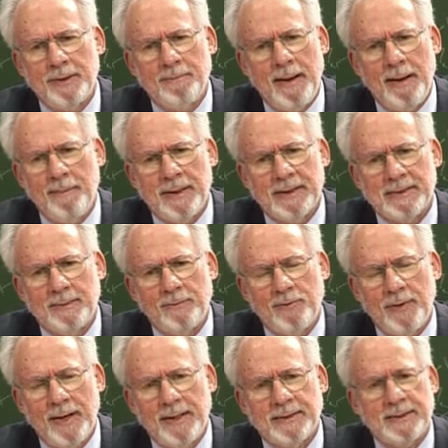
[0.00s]
with my Muslim
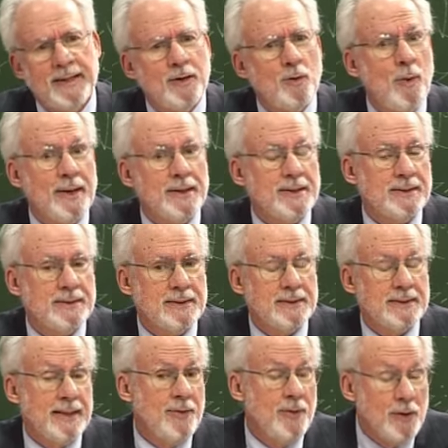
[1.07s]
friends and
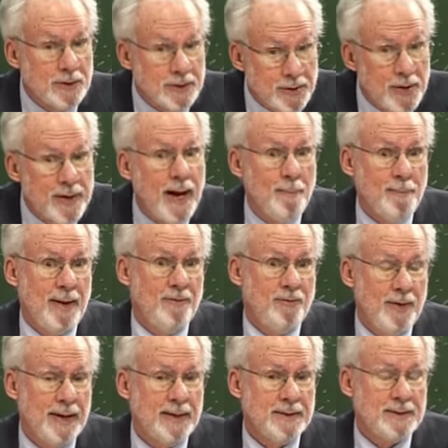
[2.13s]
acquaintances and those that are not my
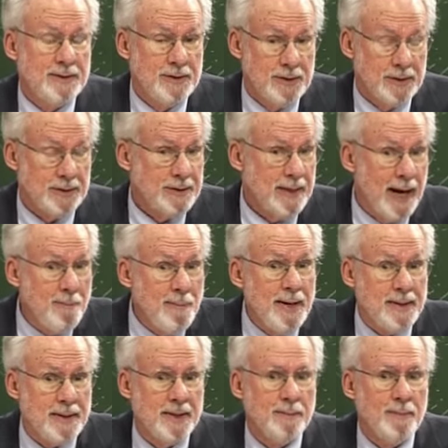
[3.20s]
friends, just that I
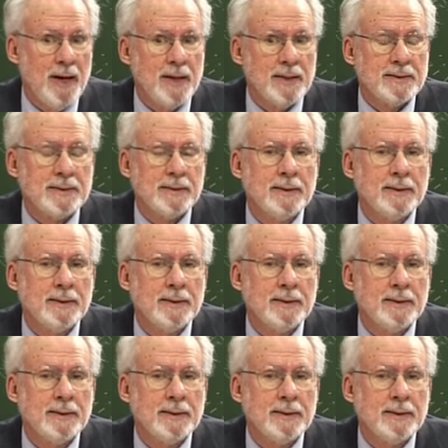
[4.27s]
meet in the mosque.